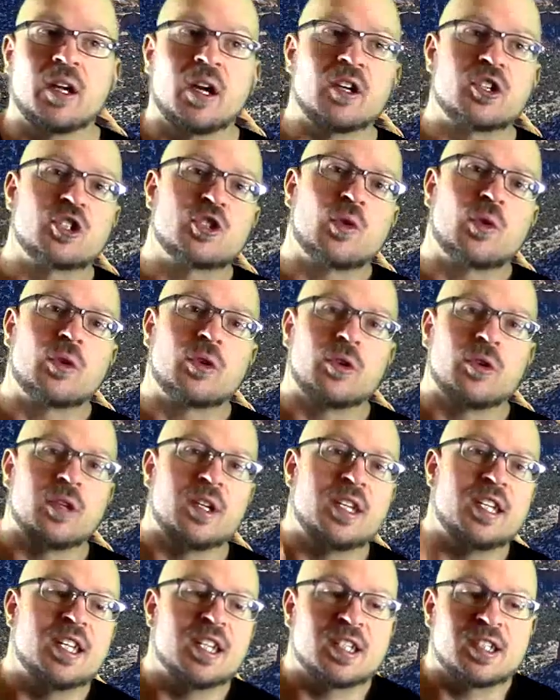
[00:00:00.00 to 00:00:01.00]
a shorter
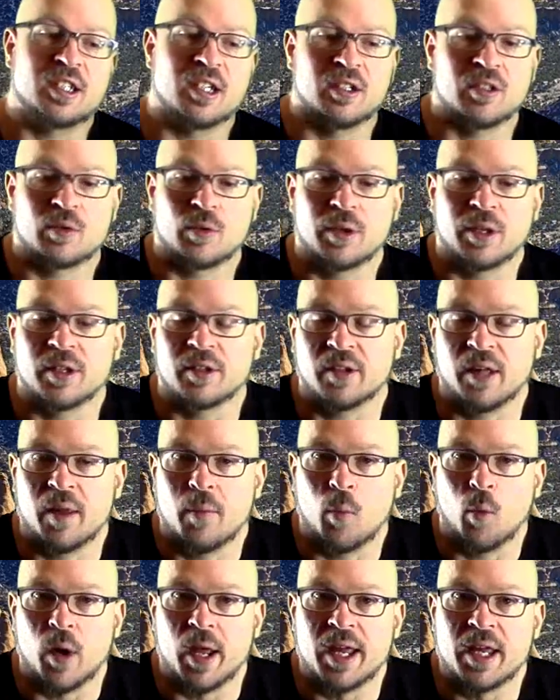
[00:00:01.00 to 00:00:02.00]
distance with the
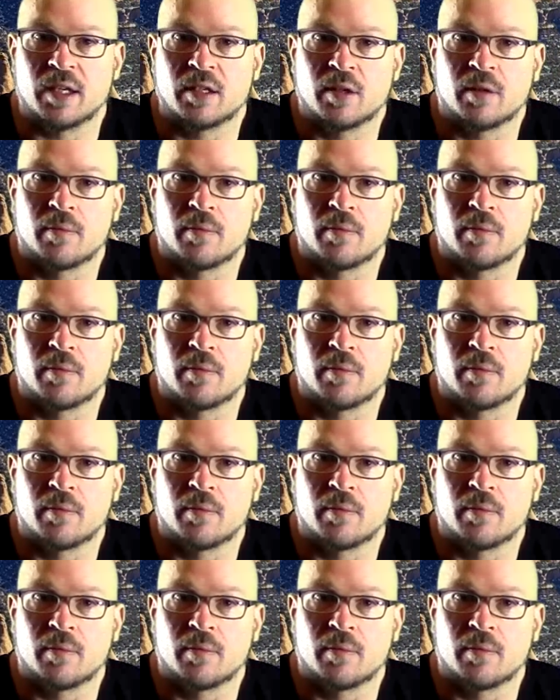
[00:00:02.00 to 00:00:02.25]
same weight.